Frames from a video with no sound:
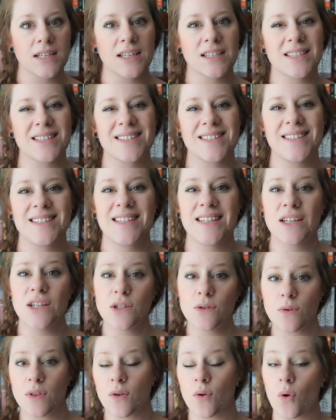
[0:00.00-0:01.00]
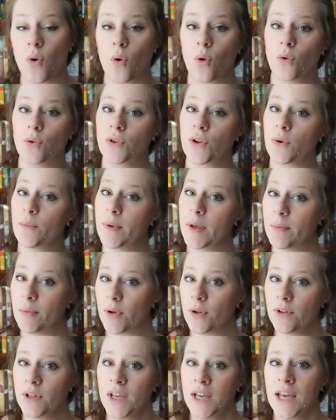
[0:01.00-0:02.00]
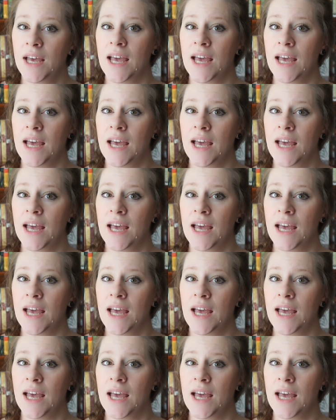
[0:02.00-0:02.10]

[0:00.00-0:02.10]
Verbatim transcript: it deals with older people,